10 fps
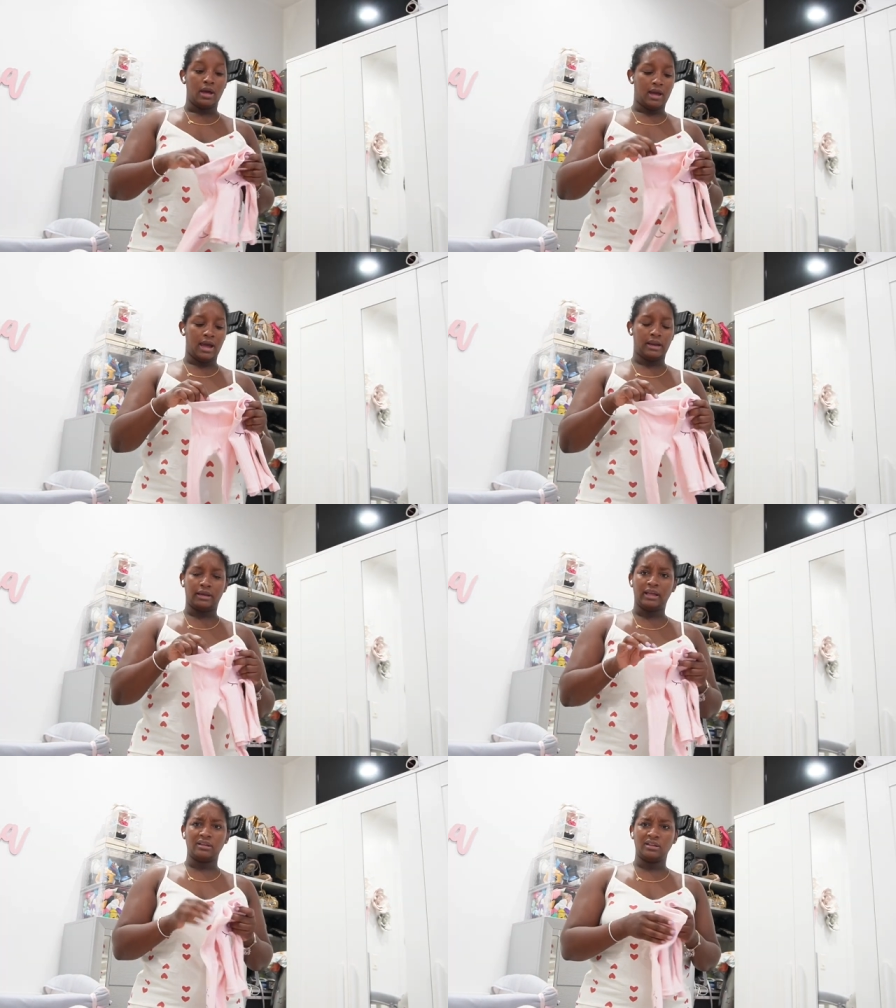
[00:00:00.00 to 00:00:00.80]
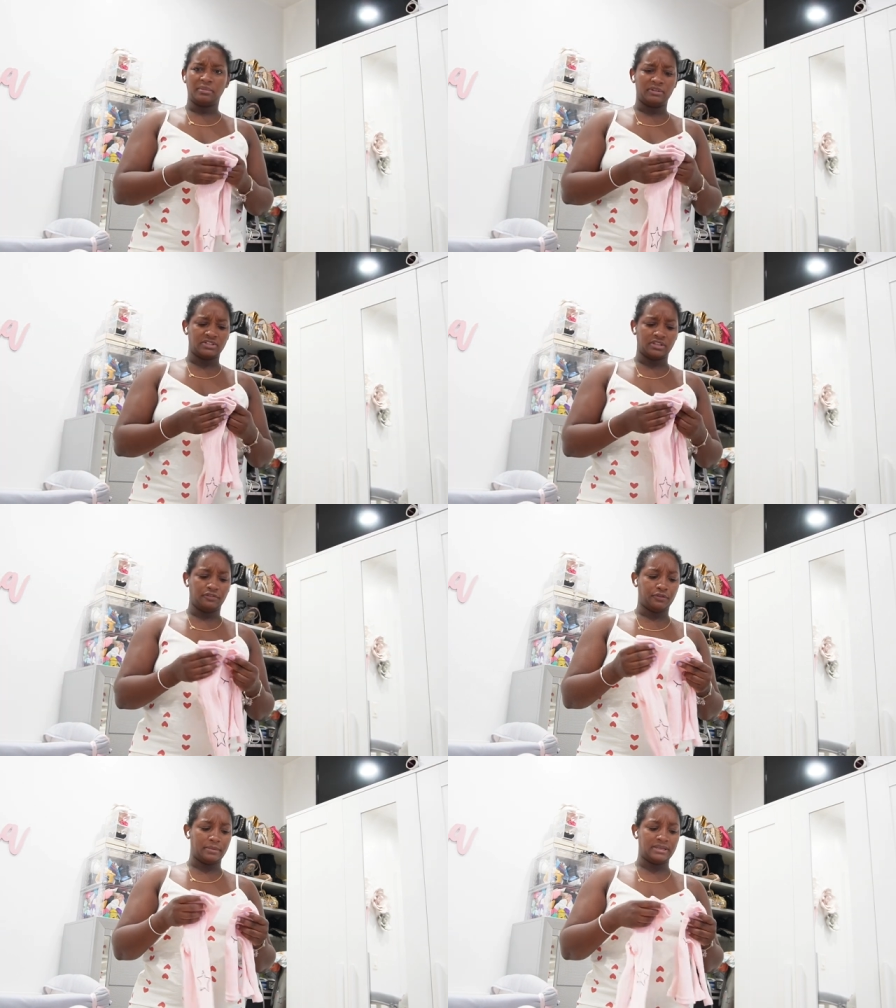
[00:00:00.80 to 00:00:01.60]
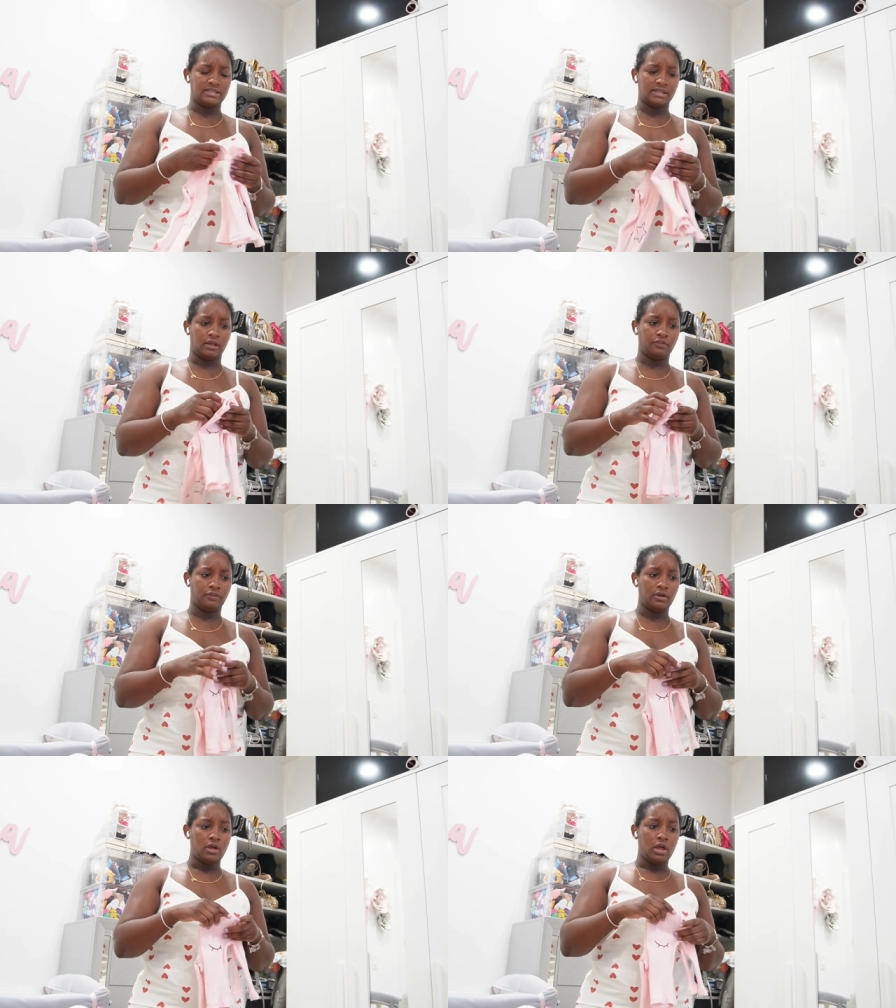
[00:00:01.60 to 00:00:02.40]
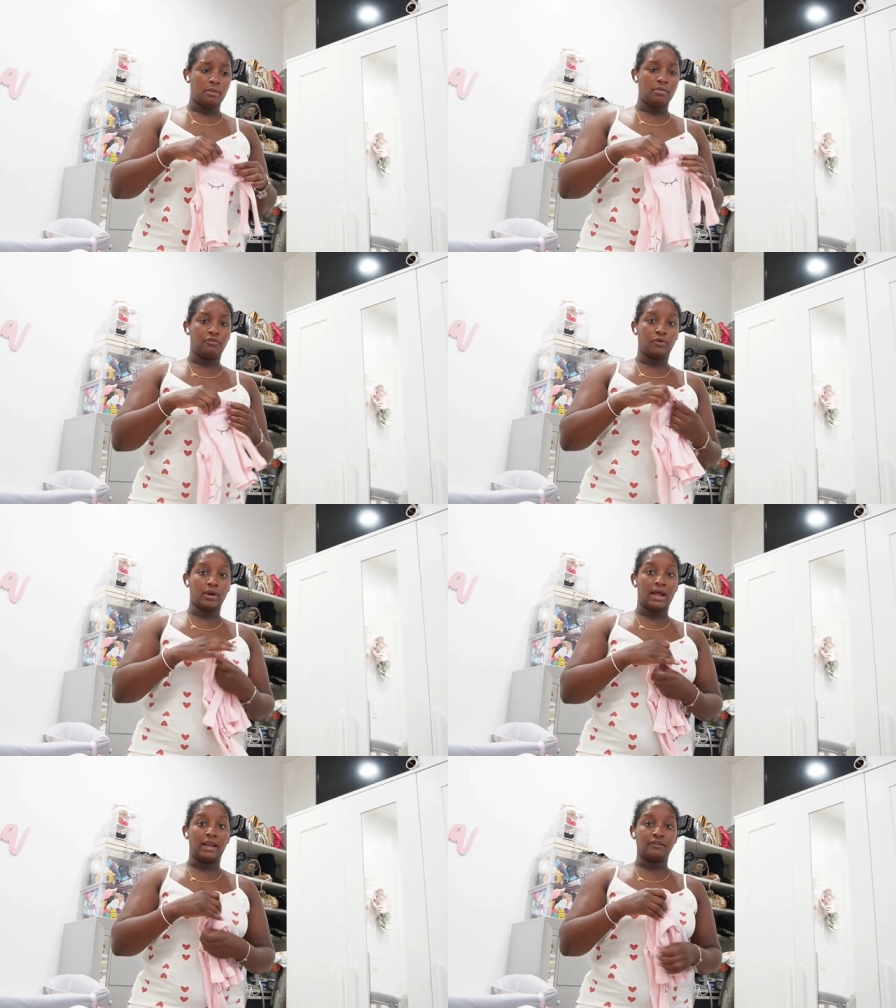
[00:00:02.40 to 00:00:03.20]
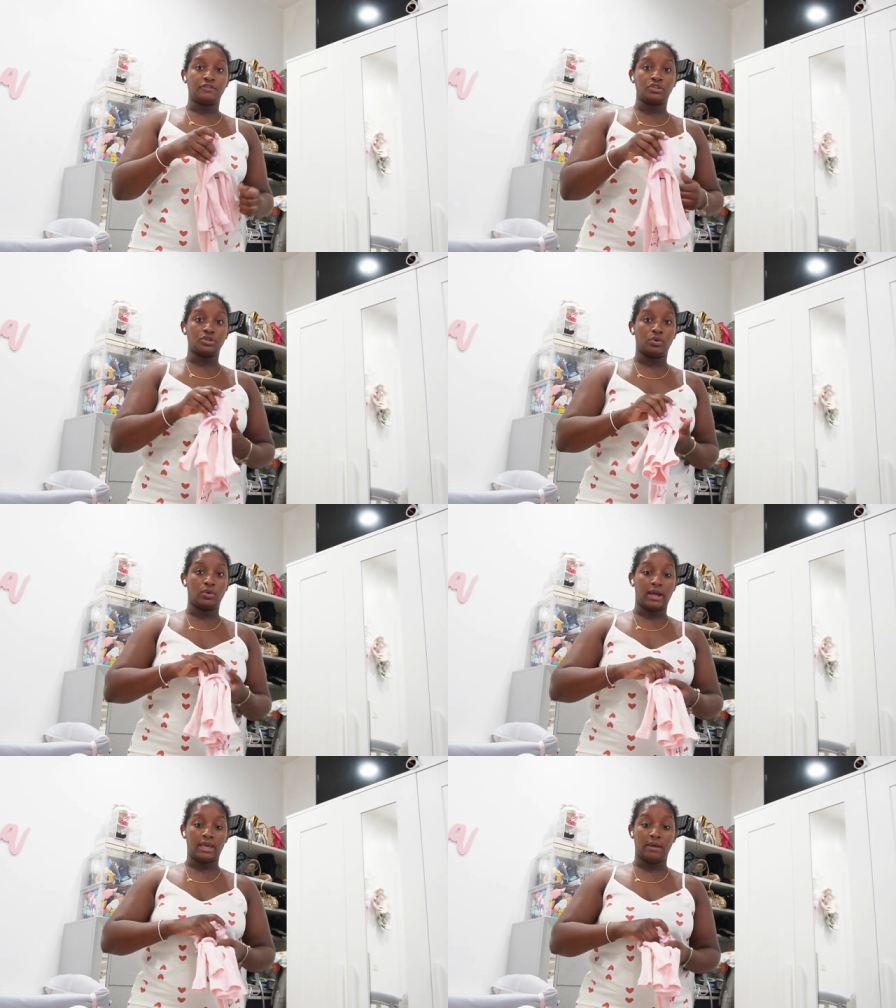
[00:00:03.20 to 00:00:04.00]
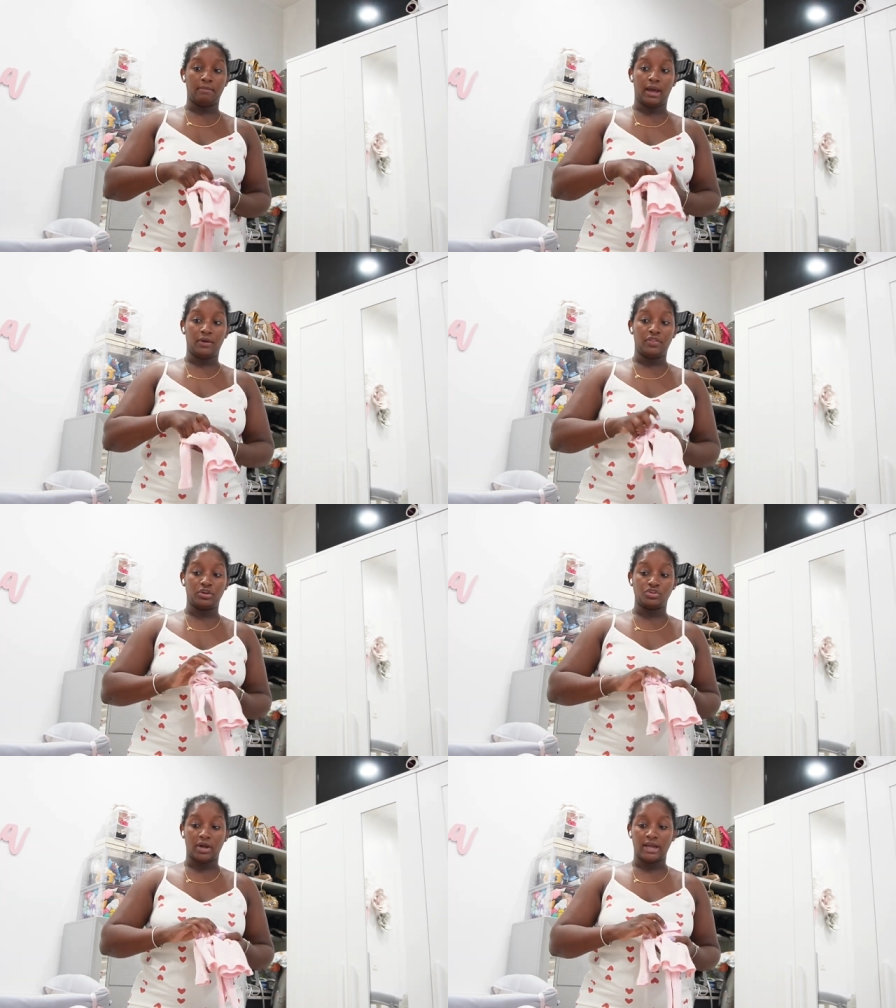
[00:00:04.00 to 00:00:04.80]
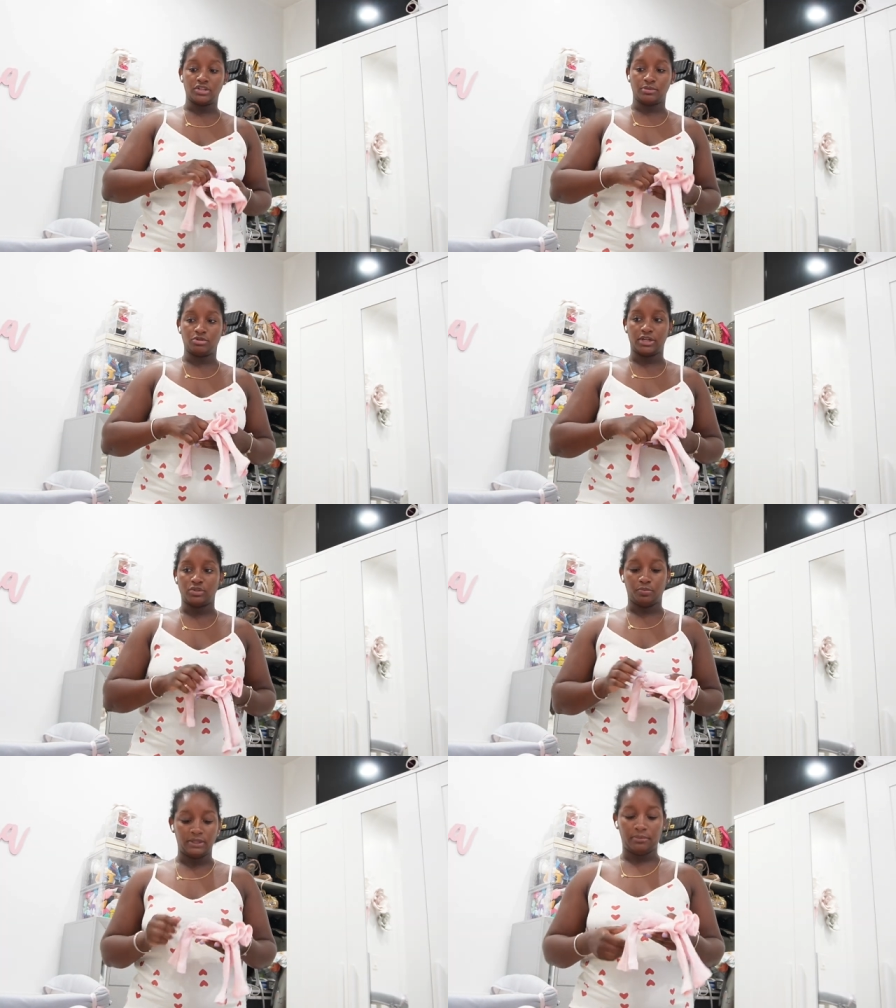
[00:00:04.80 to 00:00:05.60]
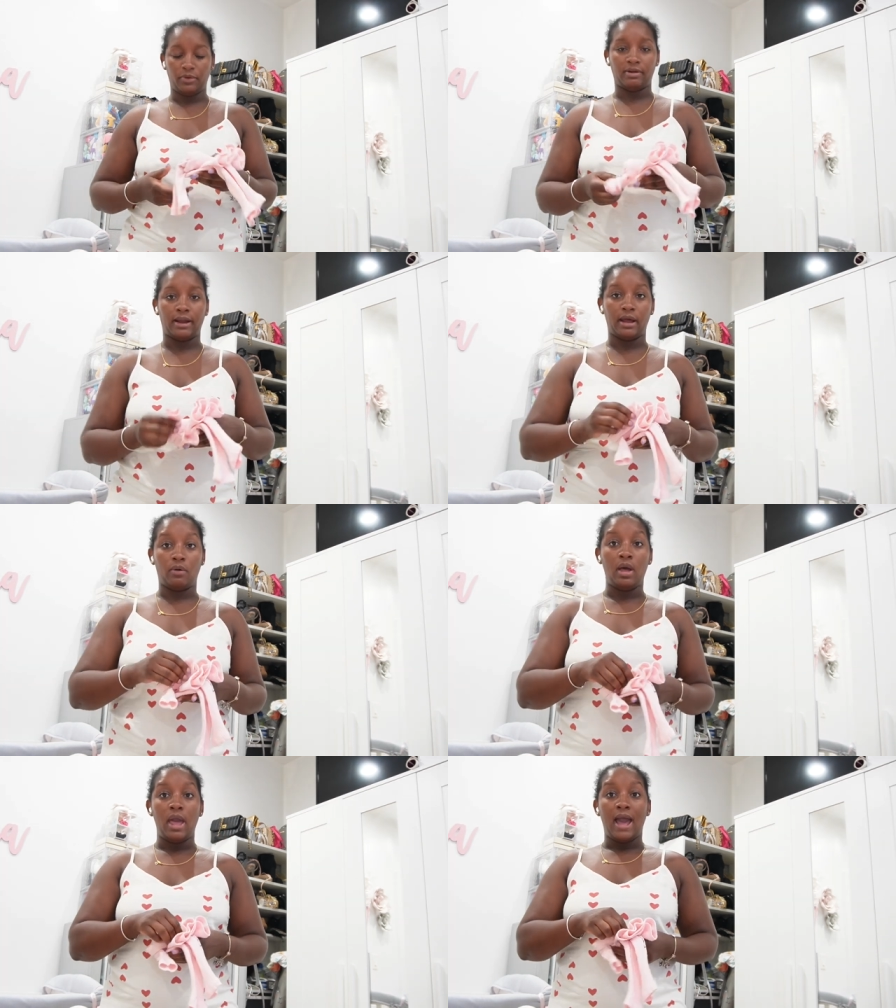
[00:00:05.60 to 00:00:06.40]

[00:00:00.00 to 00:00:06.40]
and like a little bit of stuff for myself before I left. So I came back and they're dry. So I'm trying to put them away right now.